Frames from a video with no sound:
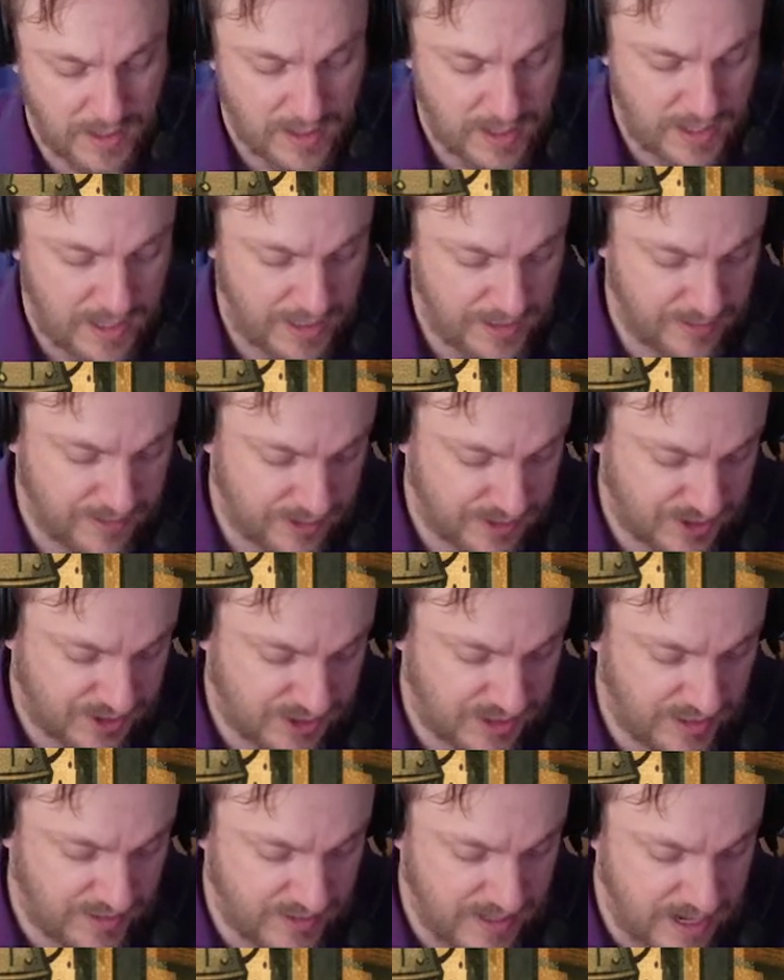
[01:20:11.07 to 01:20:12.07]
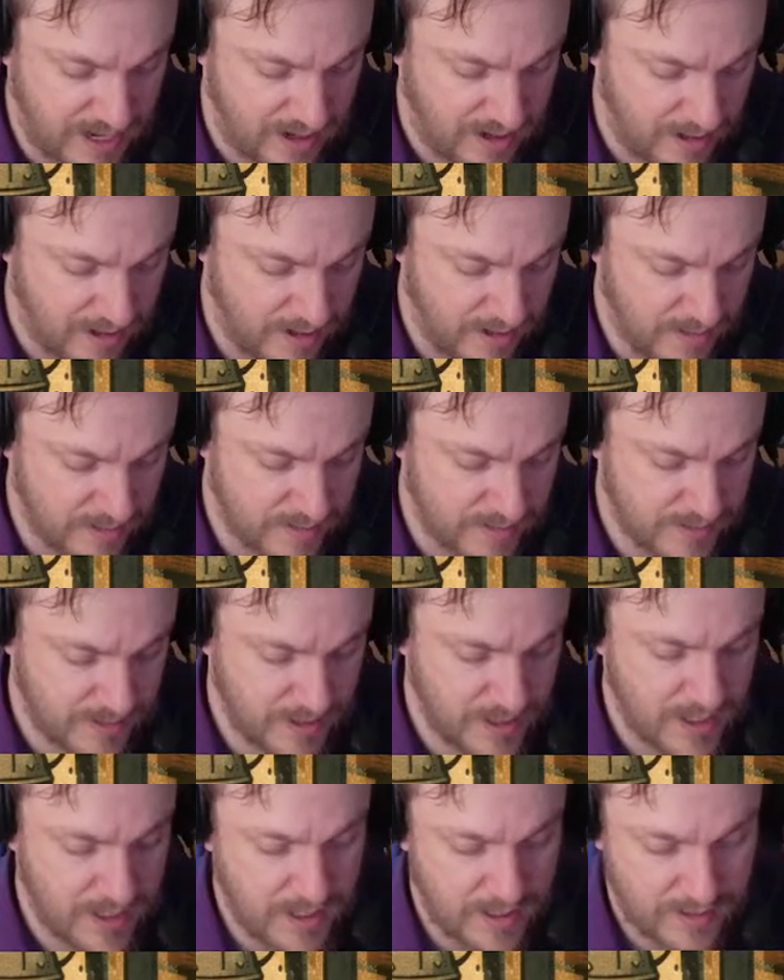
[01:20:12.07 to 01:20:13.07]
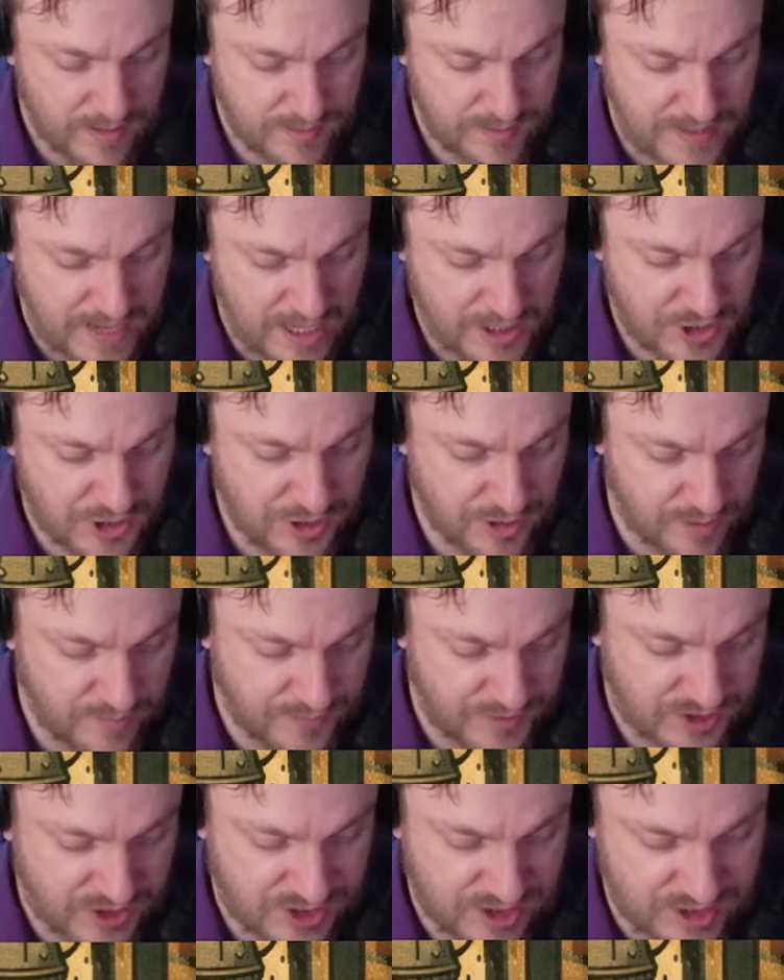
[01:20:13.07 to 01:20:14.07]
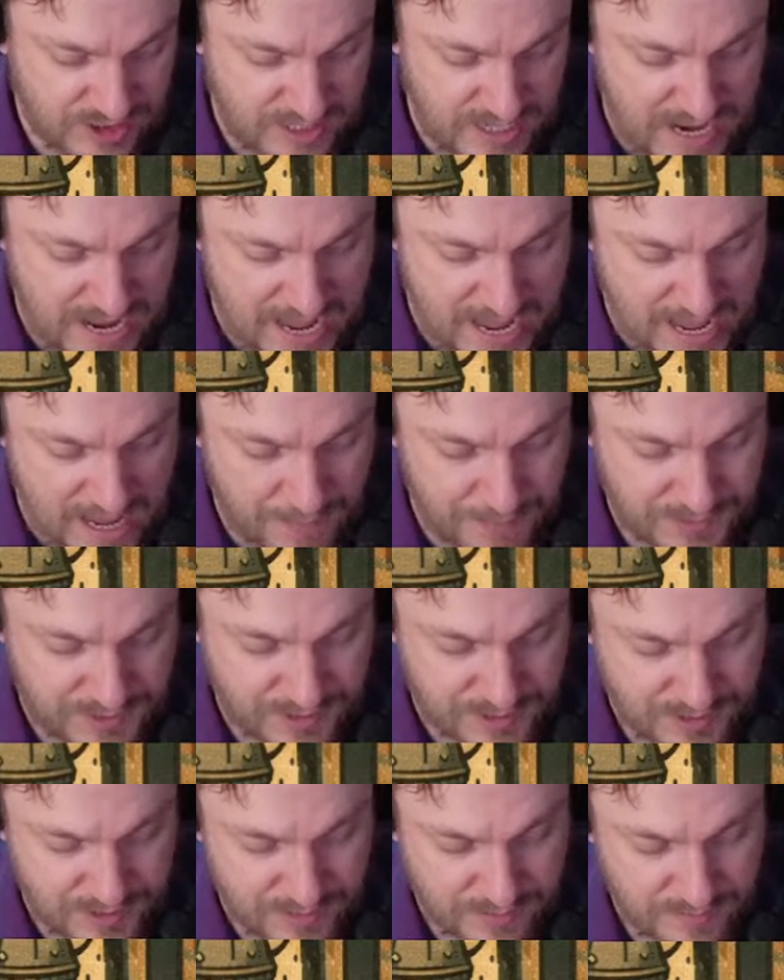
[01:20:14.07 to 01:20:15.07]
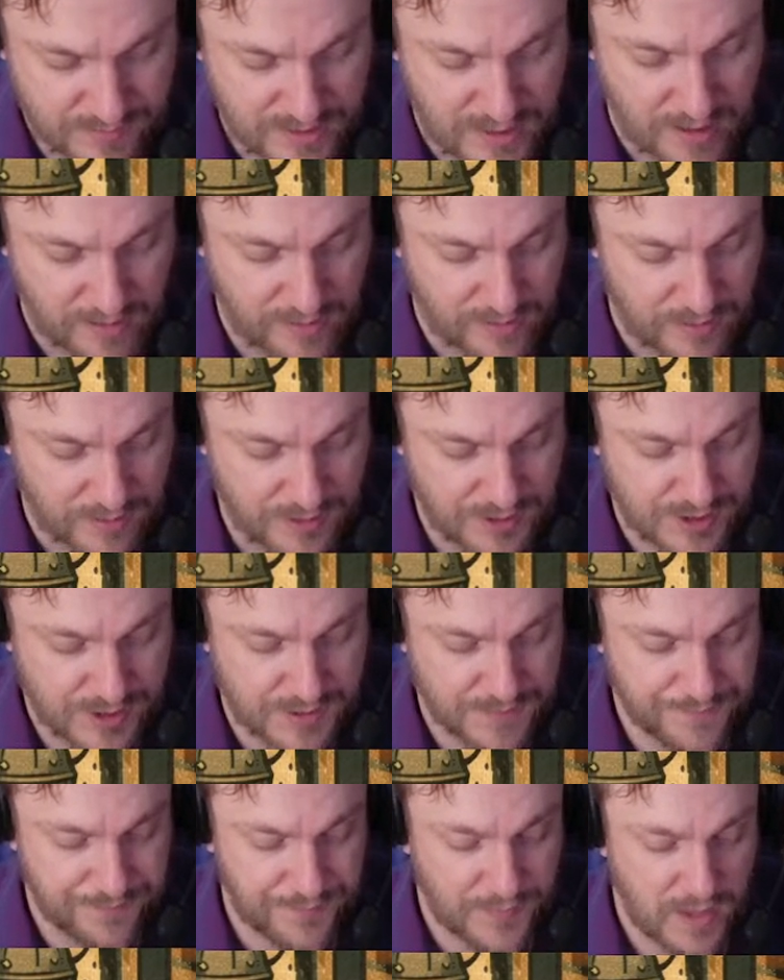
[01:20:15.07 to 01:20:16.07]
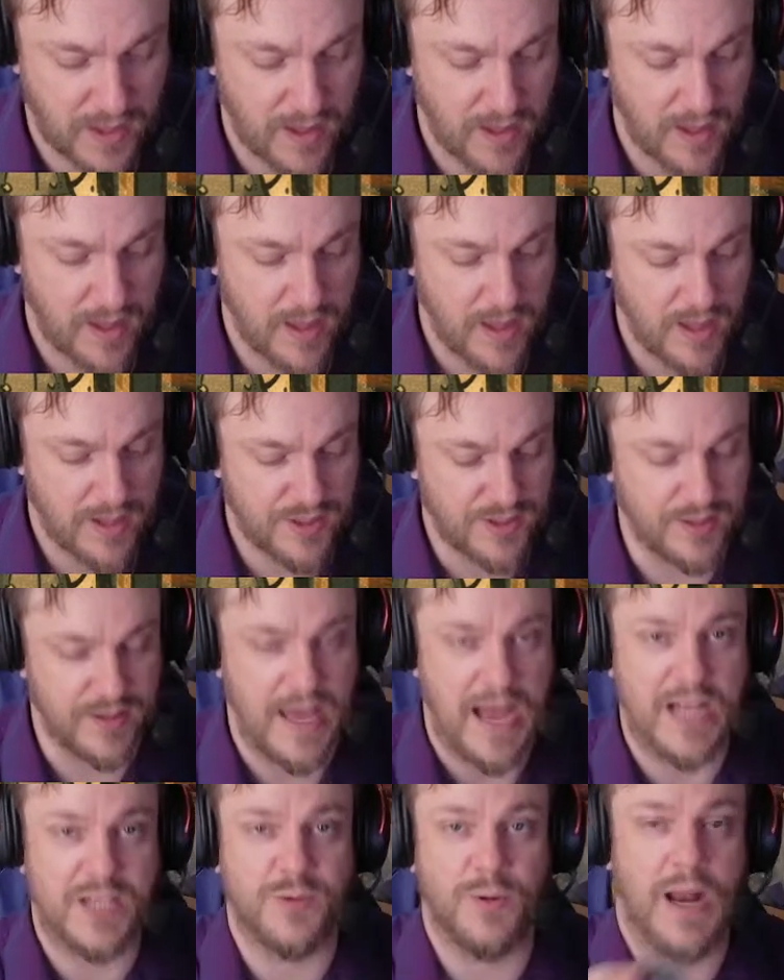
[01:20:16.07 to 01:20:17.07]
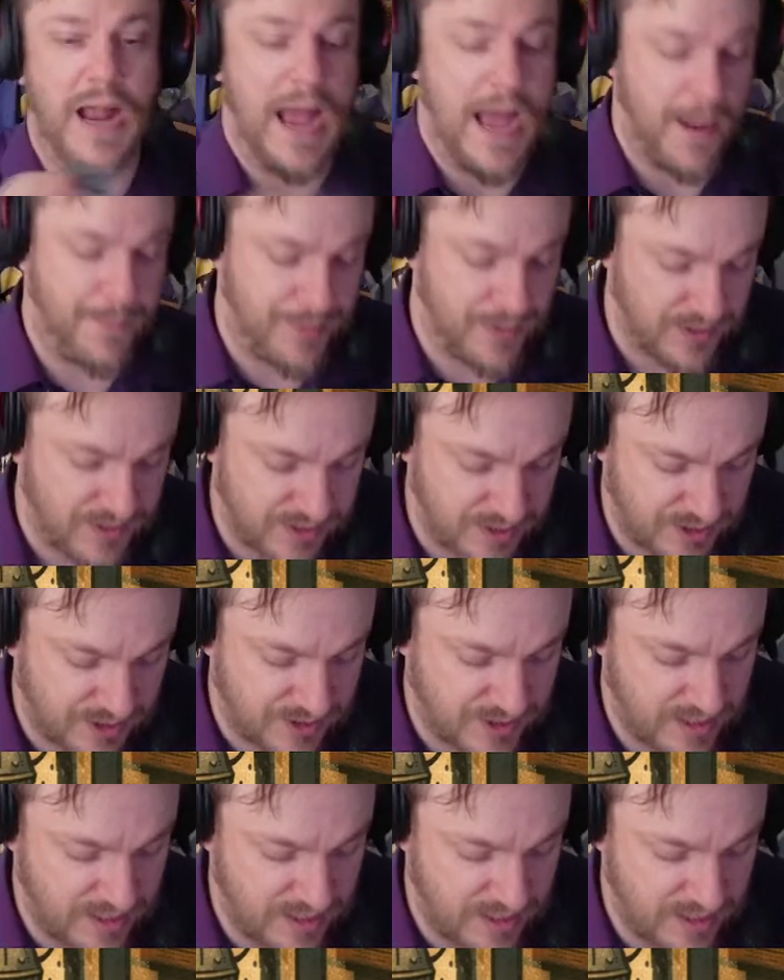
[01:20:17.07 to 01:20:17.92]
And you can see there, that should have snapped. There it goes. So that's what happens is